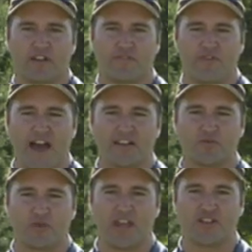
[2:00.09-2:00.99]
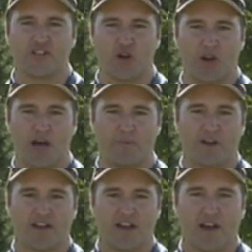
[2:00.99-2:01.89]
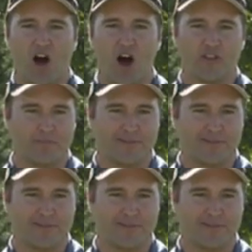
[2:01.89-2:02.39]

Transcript: In fact, when they showed up, all the